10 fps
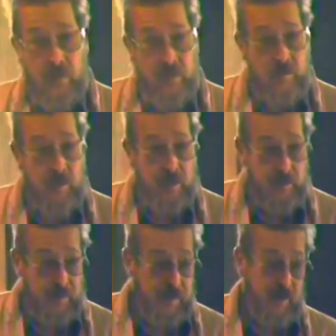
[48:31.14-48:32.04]

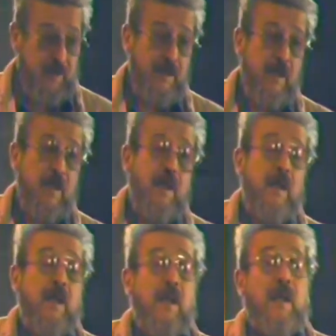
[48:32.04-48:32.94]
locomotives,
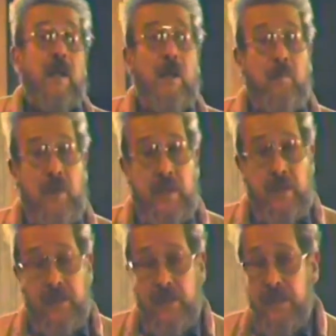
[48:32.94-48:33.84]

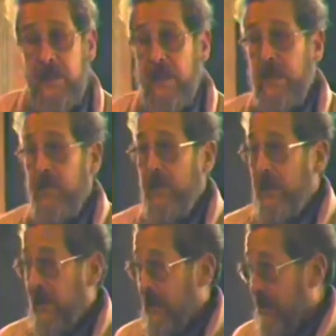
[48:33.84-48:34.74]
airplanes, and
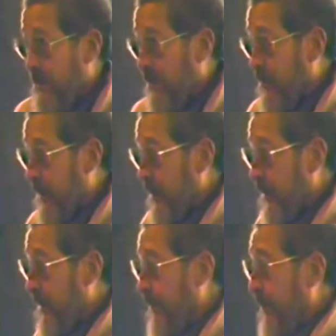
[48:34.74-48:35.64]
particularly
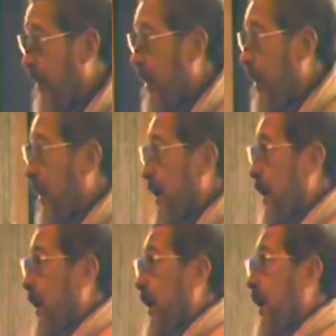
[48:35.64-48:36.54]
automobiles.
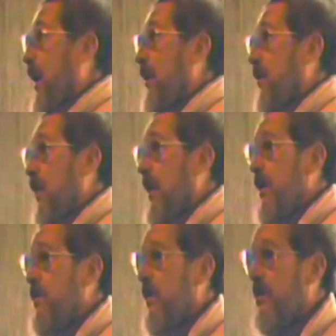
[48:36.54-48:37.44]
A
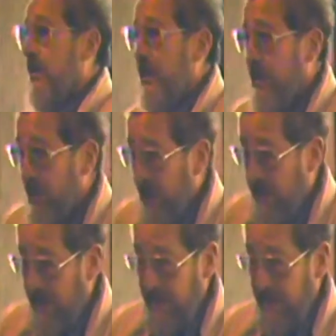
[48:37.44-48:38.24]
garage where I do some work